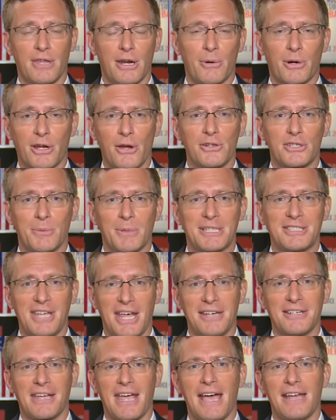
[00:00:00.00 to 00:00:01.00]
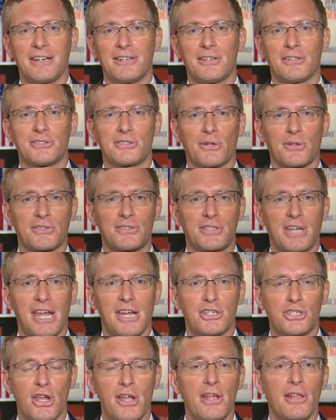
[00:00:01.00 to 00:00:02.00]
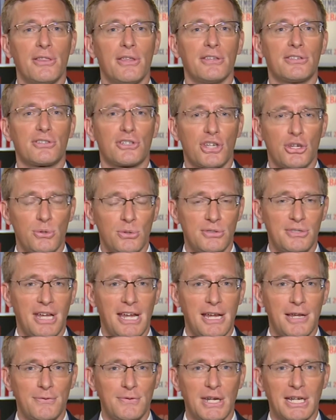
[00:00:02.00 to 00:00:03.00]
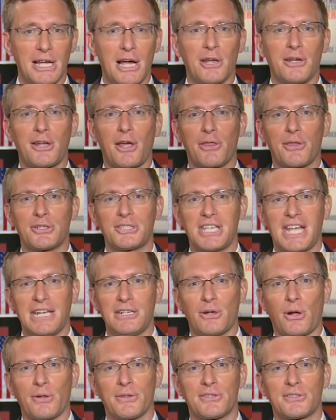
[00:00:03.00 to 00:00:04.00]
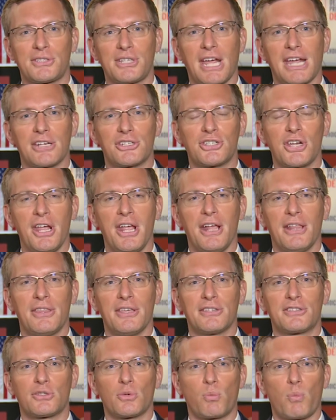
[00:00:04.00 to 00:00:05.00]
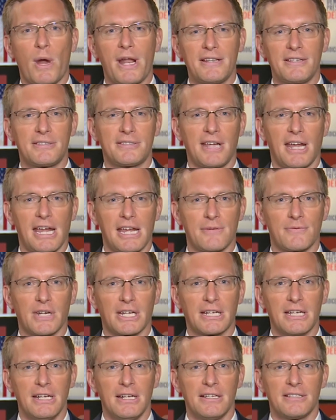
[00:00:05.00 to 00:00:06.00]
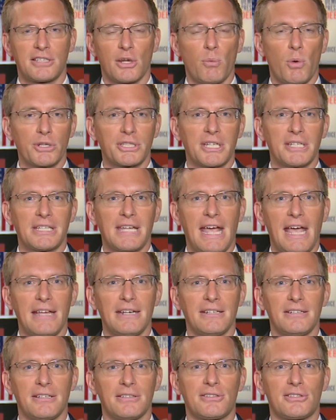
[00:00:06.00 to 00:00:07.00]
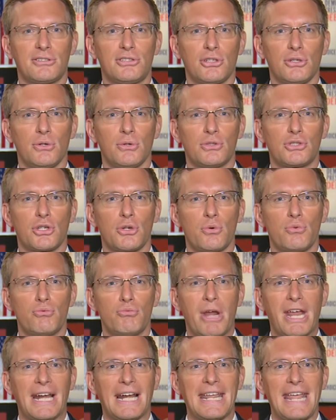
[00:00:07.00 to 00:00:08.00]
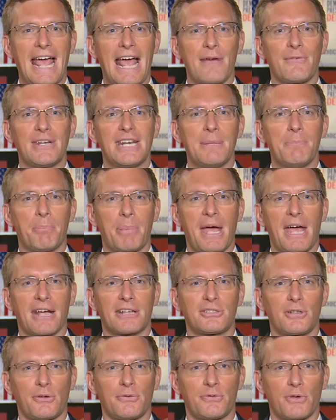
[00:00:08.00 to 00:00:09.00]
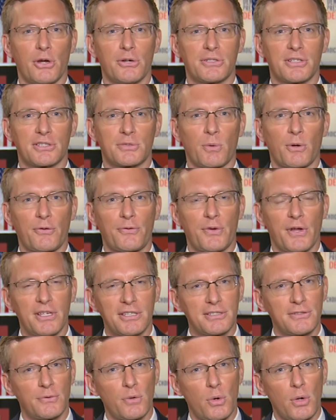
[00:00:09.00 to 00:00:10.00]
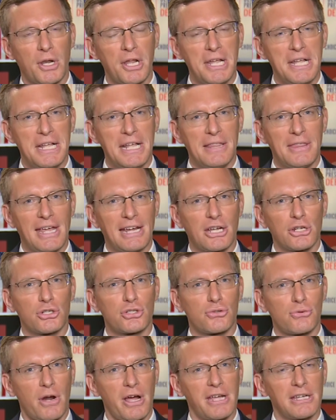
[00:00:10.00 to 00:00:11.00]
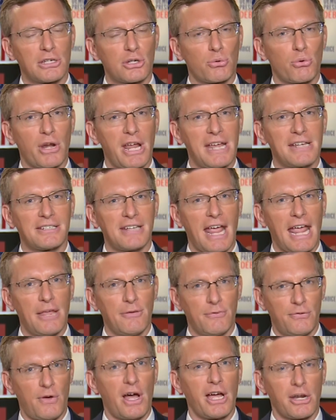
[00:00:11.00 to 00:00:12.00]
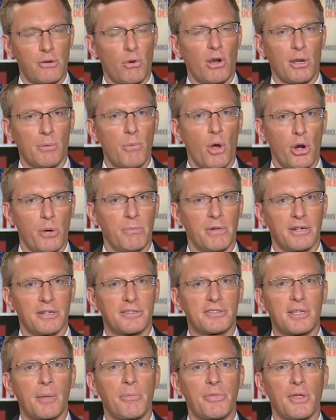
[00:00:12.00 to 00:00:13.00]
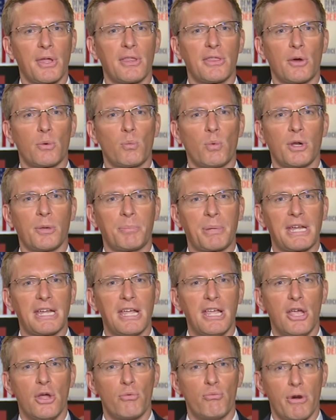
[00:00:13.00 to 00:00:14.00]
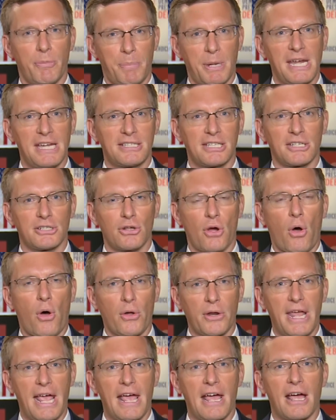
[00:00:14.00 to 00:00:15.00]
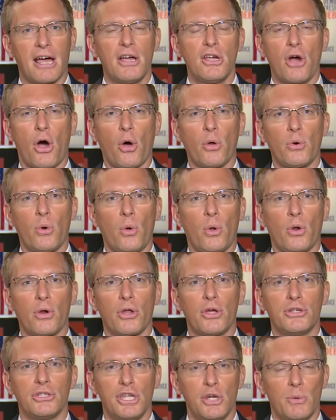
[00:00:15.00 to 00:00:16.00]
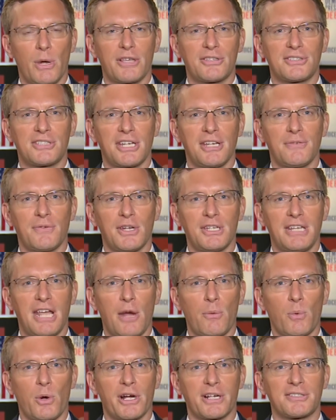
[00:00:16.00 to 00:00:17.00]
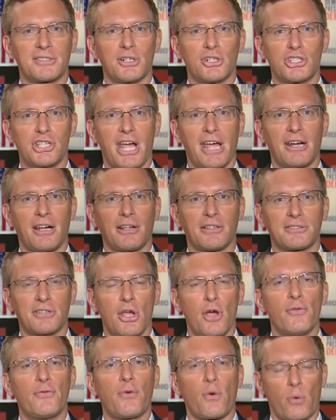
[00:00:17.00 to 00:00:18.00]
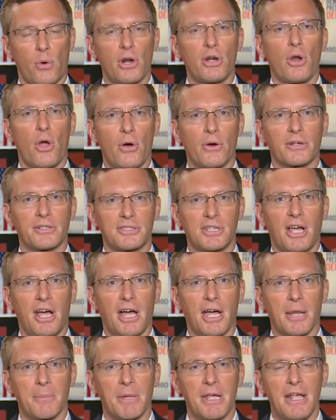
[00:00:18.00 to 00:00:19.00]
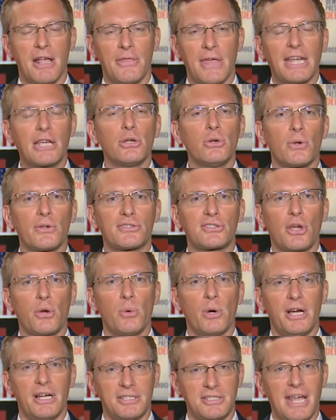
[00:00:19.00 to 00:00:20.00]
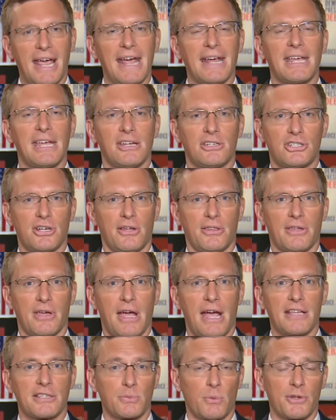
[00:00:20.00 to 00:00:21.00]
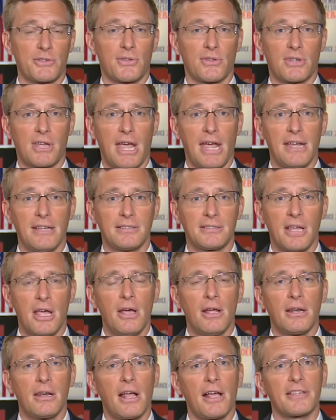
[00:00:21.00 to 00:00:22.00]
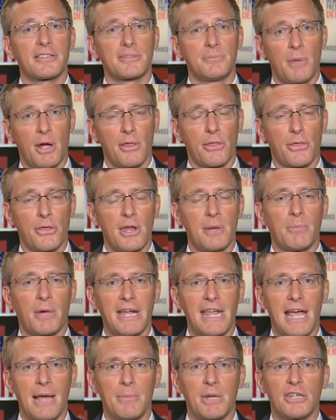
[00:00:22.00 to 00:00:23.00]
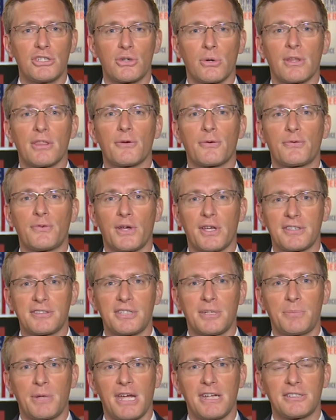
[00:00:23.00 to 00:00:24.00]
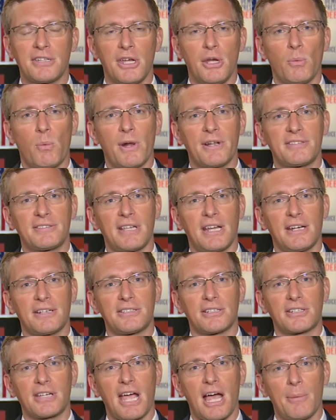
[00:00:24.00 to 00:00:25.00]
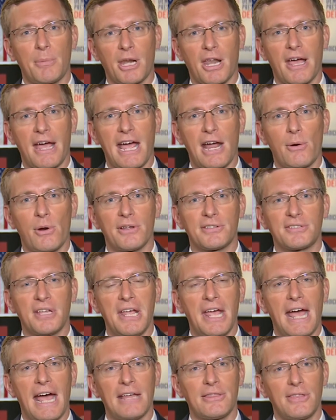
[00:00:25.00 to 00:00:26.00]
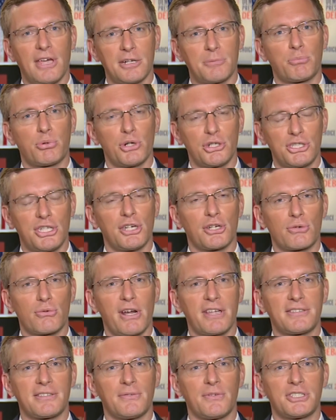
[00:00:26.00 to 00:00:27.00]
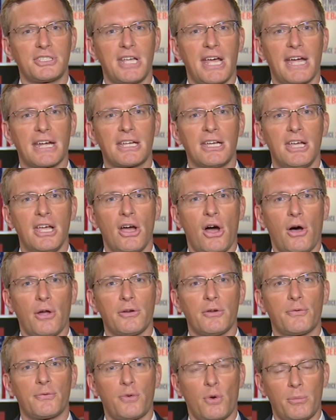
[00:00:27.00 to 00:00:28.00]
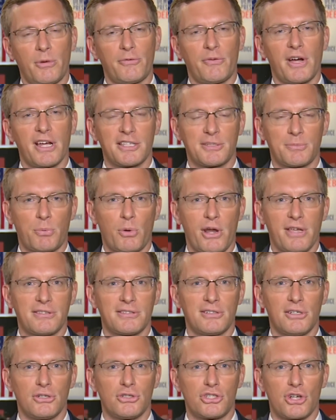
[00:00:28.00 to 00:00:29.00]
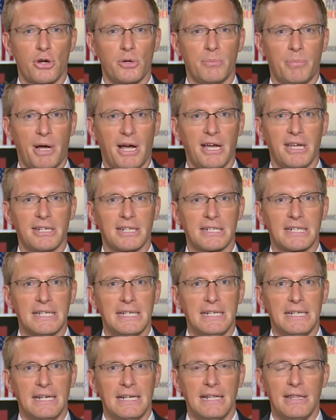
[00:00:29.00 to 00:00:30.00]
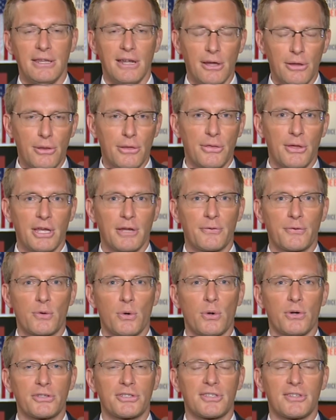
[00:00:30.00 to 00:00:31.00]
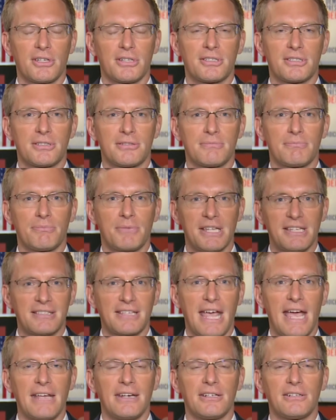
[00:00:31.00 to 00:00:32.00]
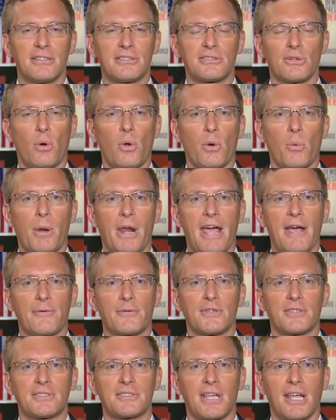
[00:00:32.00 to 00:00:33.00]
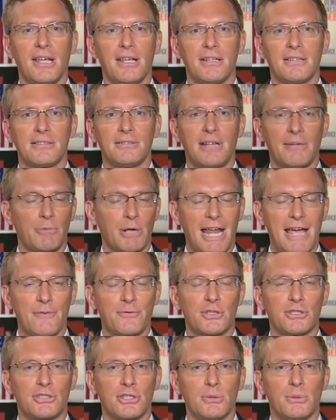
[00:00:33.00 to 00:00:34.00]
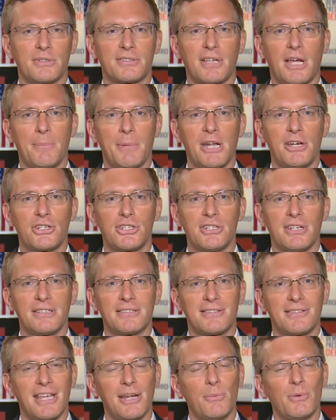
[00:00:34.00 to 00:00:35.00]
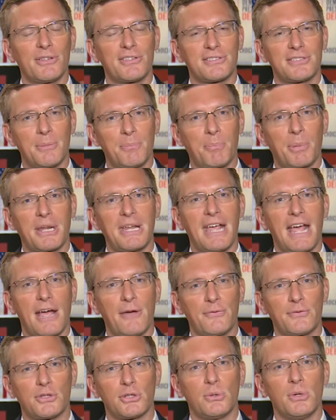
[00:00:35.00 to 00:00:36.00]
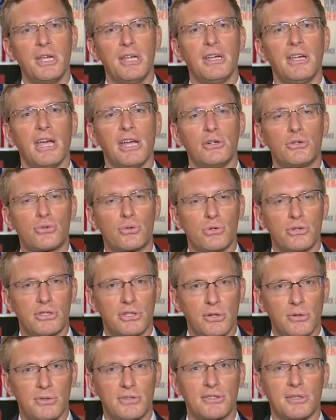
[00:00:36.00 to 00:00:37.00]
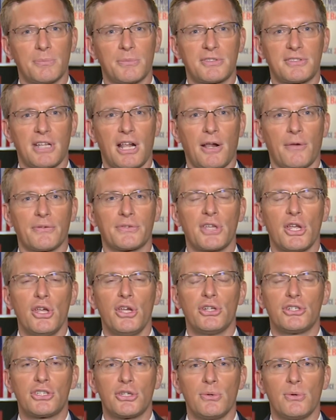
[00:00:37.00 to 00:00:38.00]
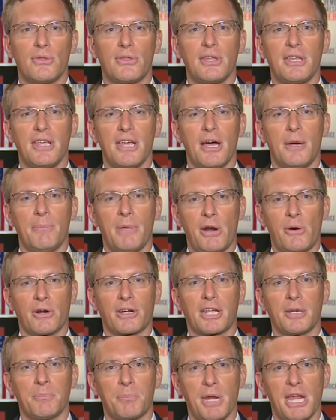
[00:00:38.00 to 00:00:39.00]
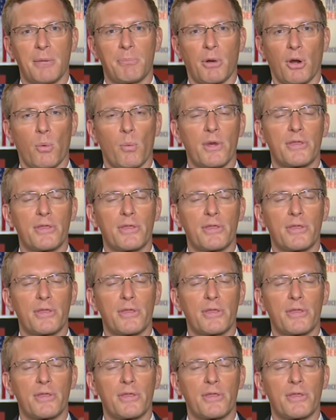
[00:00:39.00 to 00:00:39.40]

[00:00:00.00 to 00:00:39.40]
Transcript: There are going to be 10 candidates on stage this Tuesday, another 10 on stage this Wednesday evening. So, what can candidates do to really have an impact on voters? Well, first of all, they can try and create a viral moment, something that will be repeated on air on all US TV networks and channels for a long time. They can also attack each other, as was the case last month in Miami during the first debate when Senator Kamala Harris had that pretty aggressive attack on former Vice President Joe Biden. And the other thing, of course, that these candidates all will have to say will have to do, as I is they will simply have to introduce themselves to the American people.